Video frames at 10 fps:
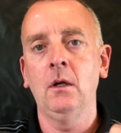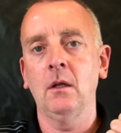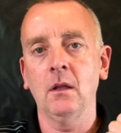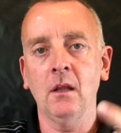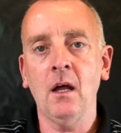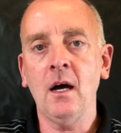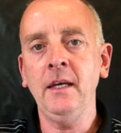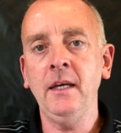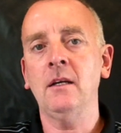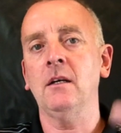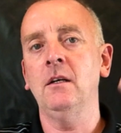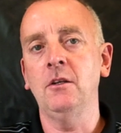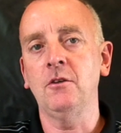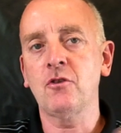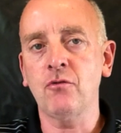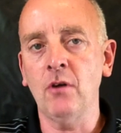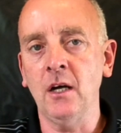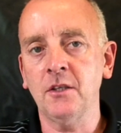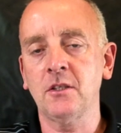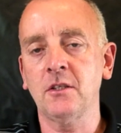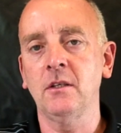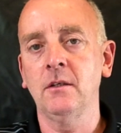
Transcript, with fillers: like, and trust.